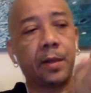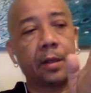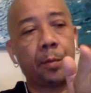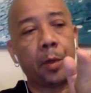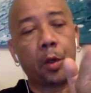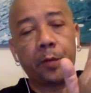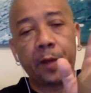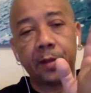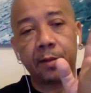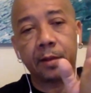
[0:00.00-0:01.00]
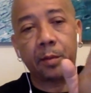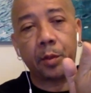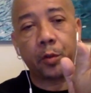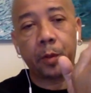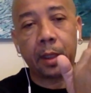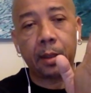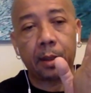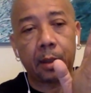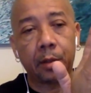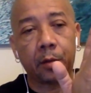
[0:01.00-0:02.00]
the blood vessels in between
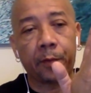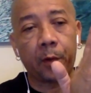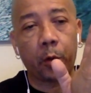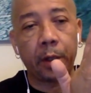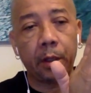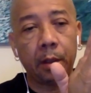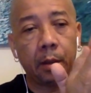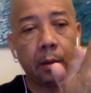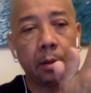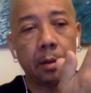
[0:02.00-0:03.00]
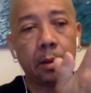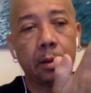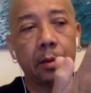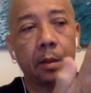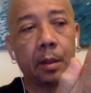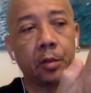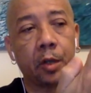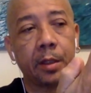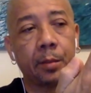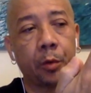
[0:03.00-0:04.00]
and the fluid, mm-hmm. and try
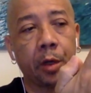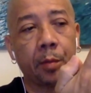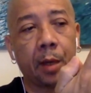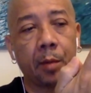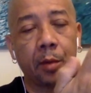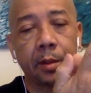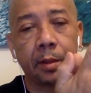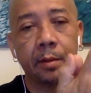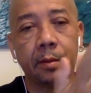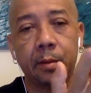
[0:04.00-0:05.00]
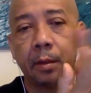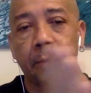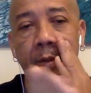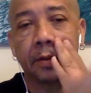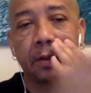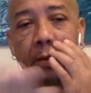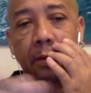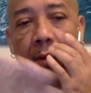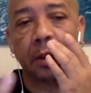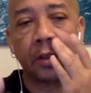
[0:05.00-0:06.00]
to bring it back, but it was
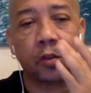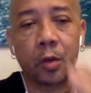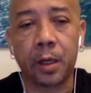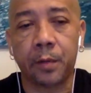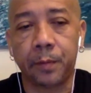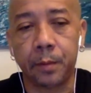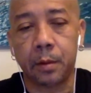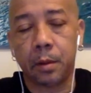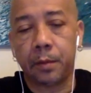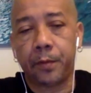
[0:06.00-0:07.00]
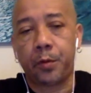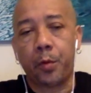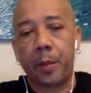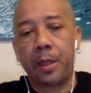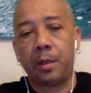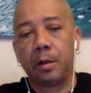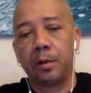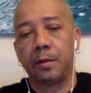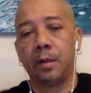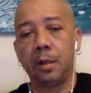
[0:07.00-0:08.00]
destroyed for too many
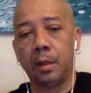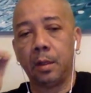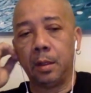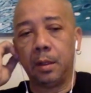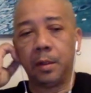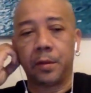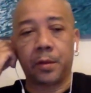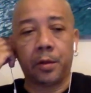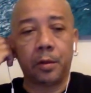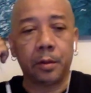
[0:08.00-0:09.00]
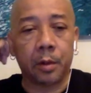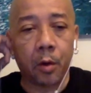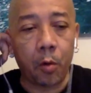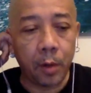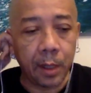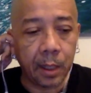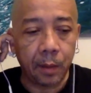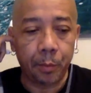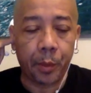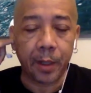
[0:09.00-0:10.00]
years. Hmm. So the, the only
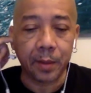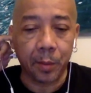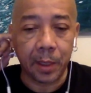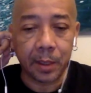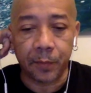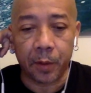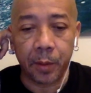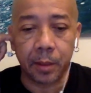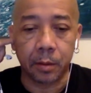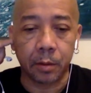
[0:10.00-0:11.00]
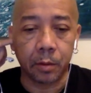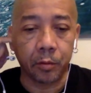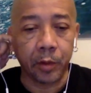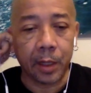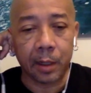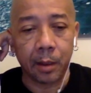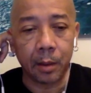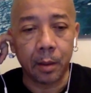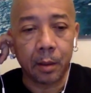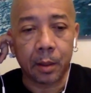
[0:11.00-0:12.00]
possibility for me to really,
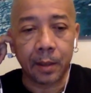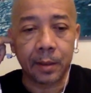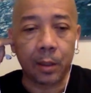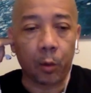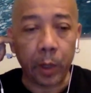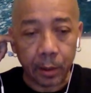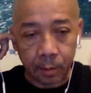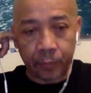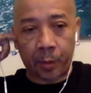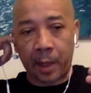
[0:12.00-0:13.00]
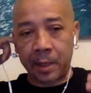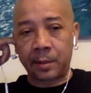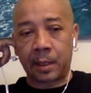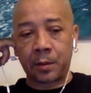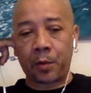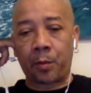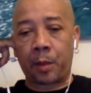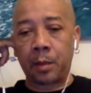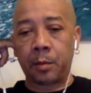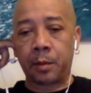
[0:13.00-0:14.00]
I still waiting for my eyesight to come
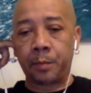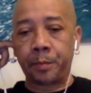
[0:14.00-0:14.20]
back, but